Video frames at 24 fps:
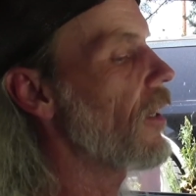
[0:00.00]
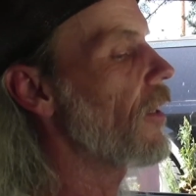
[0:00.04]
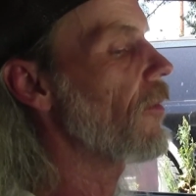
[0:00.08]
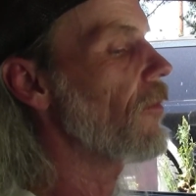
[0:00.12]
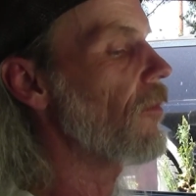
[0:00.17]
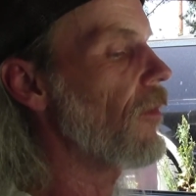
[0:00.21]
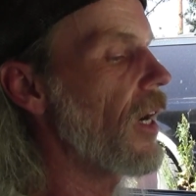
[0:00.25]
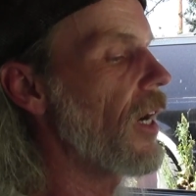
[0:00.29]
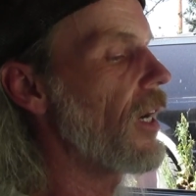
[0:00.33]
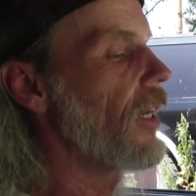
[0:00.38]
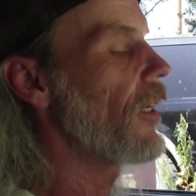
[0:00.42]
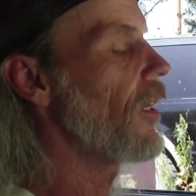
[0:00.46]
the
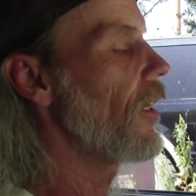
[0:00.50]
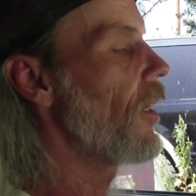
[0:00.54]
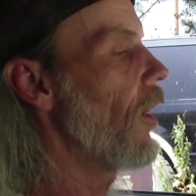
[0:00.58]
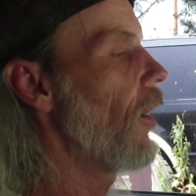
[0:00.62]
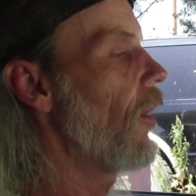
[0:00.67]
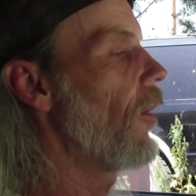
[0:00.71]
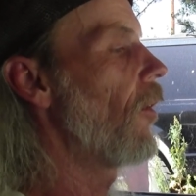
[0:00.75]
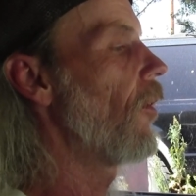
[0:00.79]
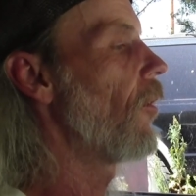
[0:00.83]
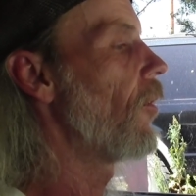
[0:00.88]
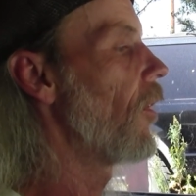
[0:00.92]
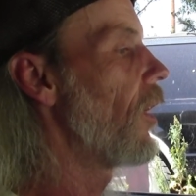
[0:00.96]

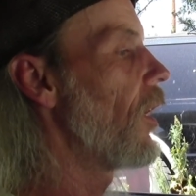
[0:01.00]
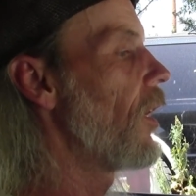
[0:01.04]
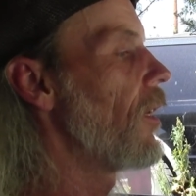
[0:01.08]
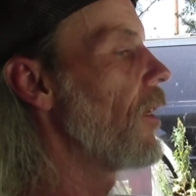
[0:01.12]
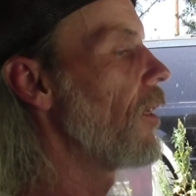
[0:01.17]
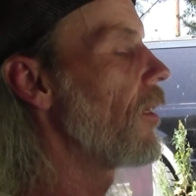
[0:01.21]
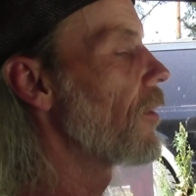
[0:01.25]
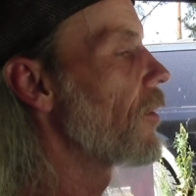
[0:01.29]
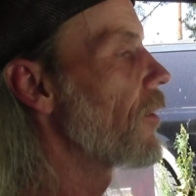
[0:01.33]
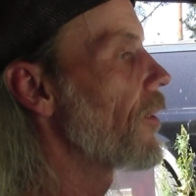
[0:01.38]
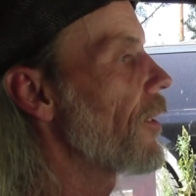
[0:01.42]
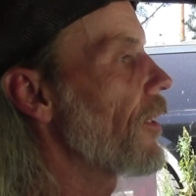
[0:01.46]
radio
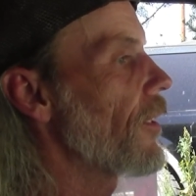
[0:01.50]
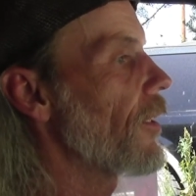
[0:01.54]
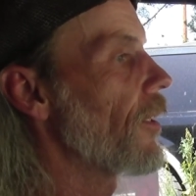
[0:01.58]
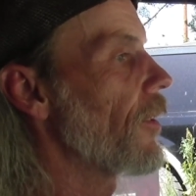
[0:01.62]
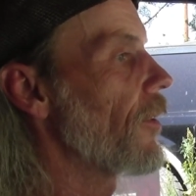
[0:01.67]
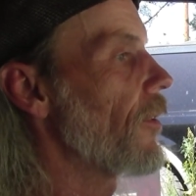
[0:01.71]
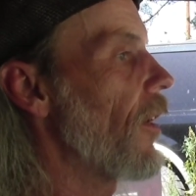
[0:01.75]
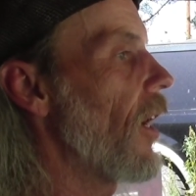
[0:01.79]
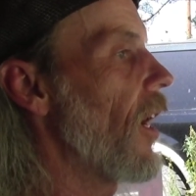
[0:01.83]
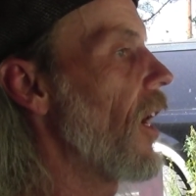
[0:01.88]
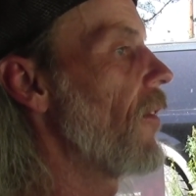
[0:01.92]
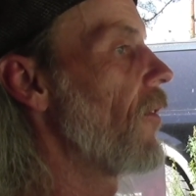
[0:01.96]
on just to
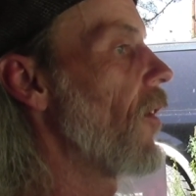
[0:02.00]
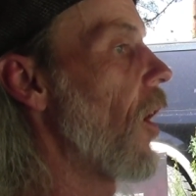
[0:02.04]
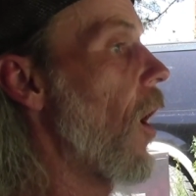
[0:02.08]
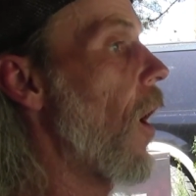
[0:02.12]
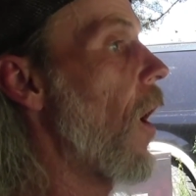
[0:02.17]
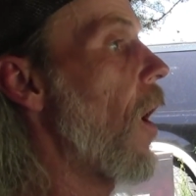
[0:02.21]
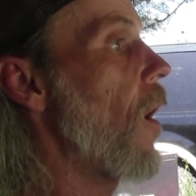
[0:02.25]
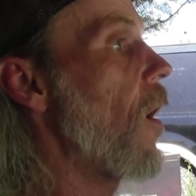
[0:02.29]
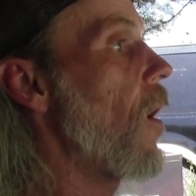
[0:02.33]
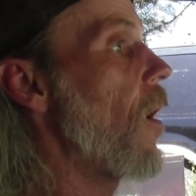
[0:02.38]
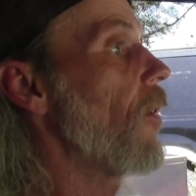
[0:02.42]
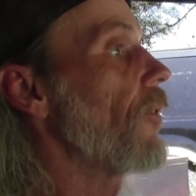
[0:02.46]
drive.
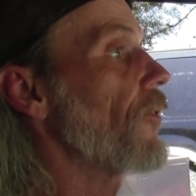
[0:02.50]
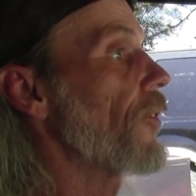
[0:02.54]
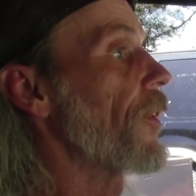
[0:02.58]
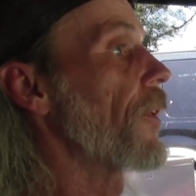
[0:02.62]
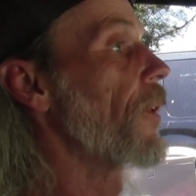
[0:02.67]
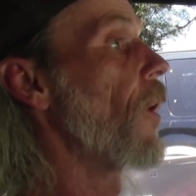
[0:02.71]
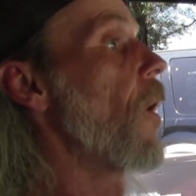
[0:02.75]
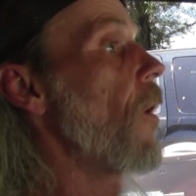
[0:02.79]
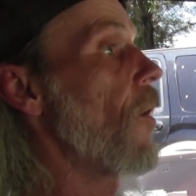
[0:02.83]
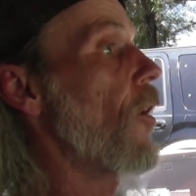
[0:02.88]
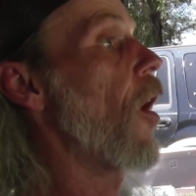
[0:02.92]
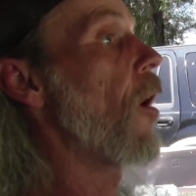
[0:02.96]
Oh,
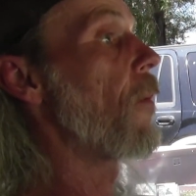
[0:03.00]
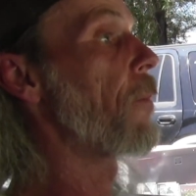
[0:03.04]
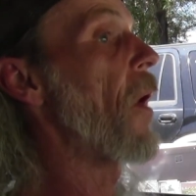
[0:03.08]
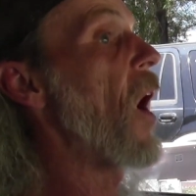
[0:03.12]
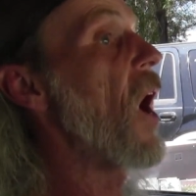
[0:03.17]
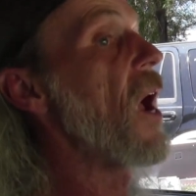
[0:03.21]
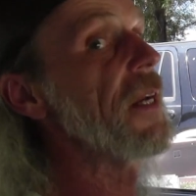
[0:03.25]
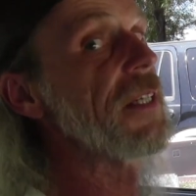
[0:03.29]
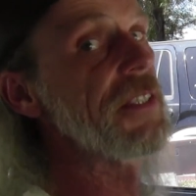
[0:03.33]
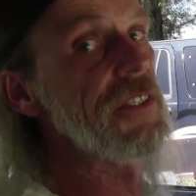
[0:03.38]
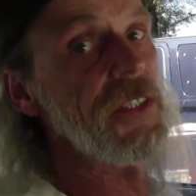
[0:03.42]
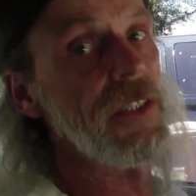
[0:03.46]
shoot, no
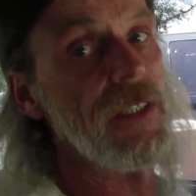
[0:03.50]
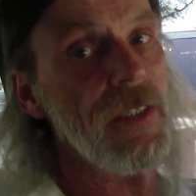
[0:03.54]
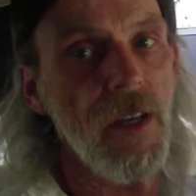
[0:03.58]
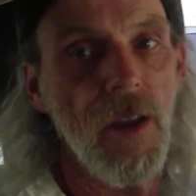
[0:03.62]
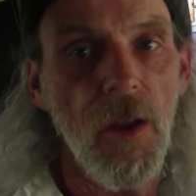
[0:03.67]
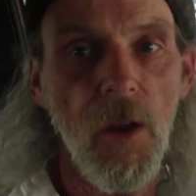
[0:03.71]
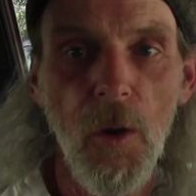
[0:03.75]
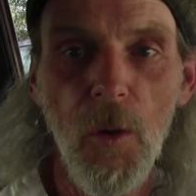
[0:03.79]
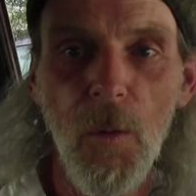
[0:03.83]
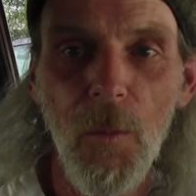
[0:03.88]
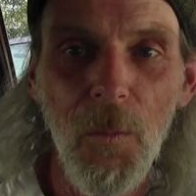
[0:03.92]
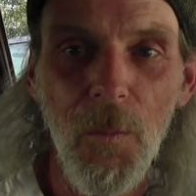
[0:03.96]
brakes.
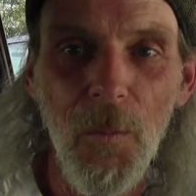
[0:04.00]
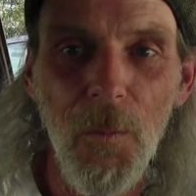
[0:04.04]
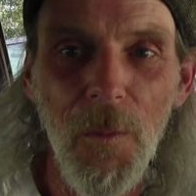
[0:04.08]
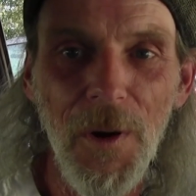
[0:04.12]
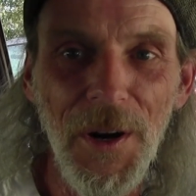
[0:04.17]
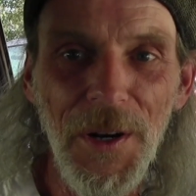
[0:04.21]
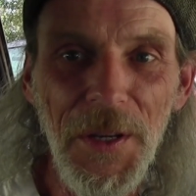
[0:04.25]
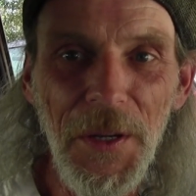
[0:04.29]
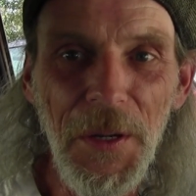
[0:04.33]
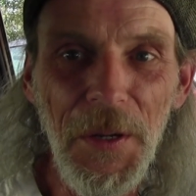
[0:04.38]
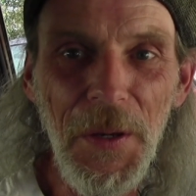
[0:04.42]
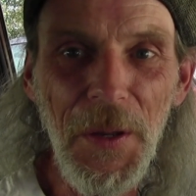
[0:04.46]

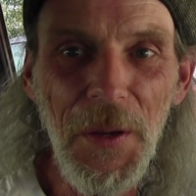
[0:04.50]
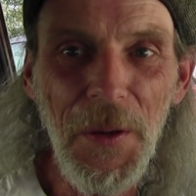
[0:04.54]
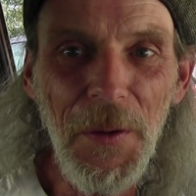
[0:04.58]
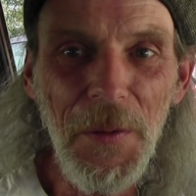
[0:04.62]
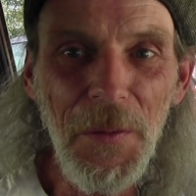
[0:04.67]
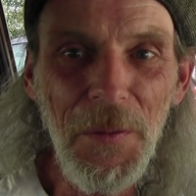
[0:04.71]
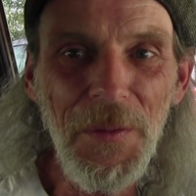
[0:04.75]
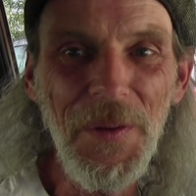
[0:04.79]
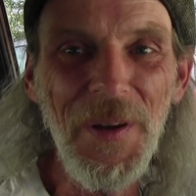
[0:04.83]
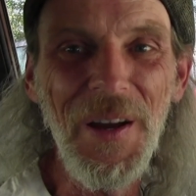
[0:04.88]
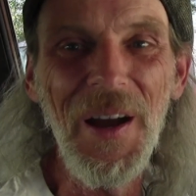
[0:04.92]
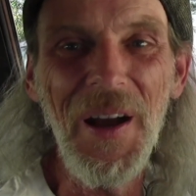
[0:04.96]
What
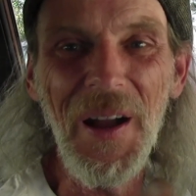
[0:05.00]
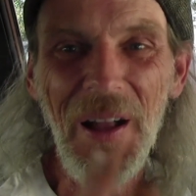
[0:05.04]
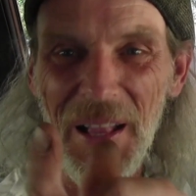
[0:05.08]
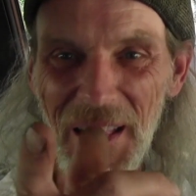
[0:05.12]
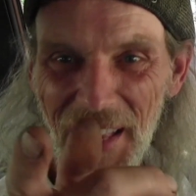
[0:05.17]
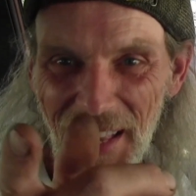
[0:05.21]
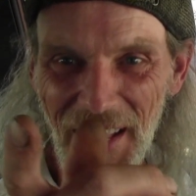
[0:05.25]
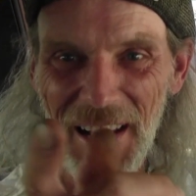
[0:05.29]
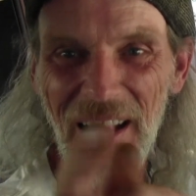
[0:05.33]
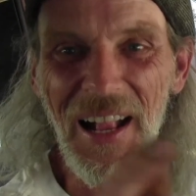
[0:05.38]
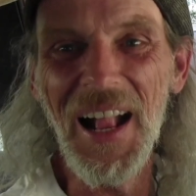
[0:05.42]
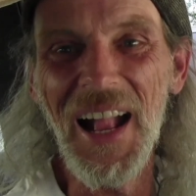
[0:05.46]
do?
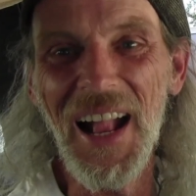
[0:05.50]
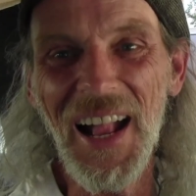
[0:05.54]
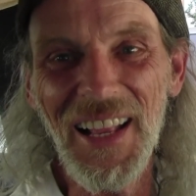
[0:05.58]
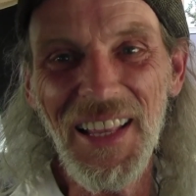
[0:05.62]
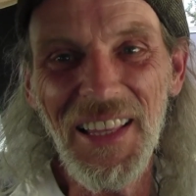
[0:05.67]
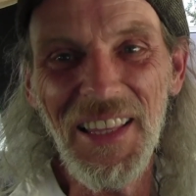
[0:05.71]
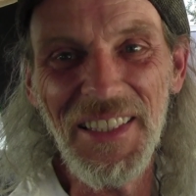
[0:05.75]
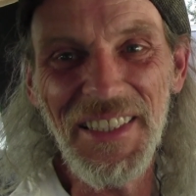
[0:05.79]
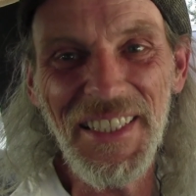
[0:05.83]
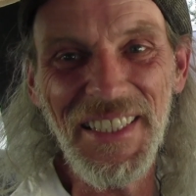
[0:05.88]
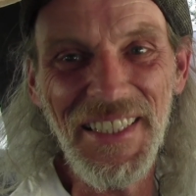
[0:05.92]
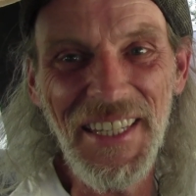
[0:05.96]

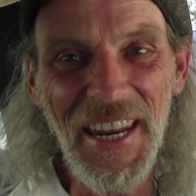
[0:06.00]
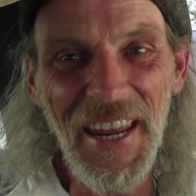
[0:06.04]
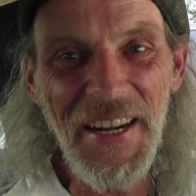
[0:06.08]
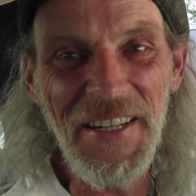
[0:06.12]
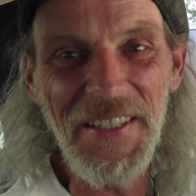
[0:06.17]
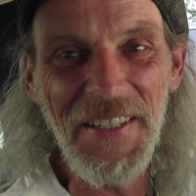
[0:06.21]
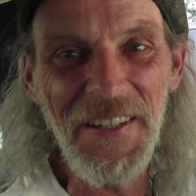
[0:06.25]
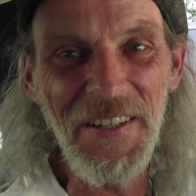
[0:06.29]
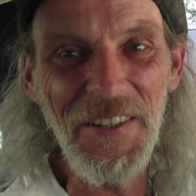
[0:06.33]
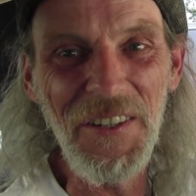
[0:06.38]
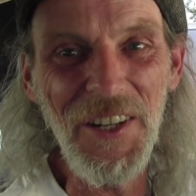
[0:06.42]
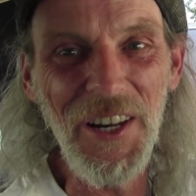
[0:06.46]
Stay
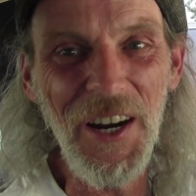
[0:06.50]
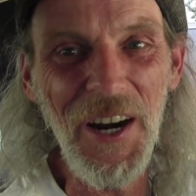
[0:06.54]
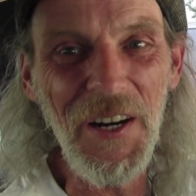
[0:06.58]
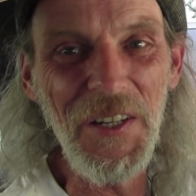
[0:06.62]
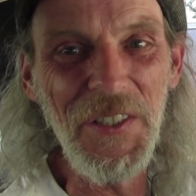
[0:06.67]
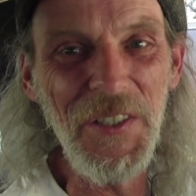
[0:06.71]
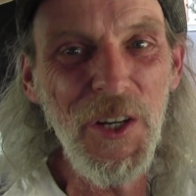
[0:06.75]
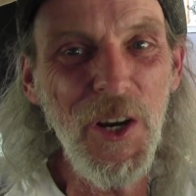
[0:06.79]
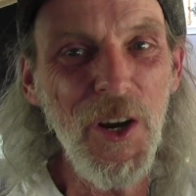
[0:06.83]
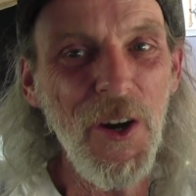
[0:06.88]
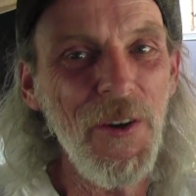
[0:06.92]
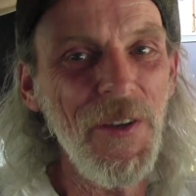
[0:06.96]
tuned and I'll
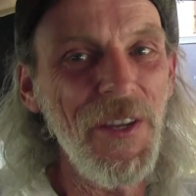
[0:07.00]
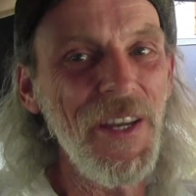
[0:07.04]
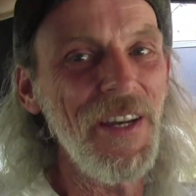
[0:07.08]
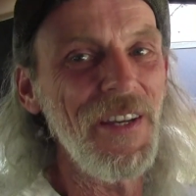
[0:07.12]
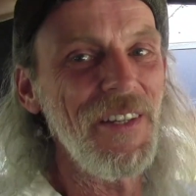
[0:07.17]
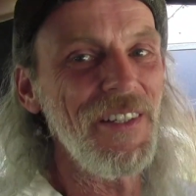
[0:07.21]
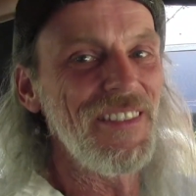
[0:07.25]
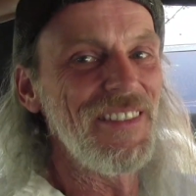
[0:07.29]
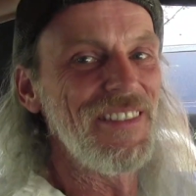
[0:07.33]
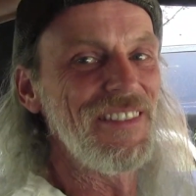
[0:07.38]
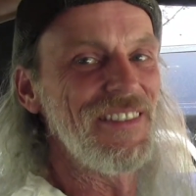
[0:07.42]
show you.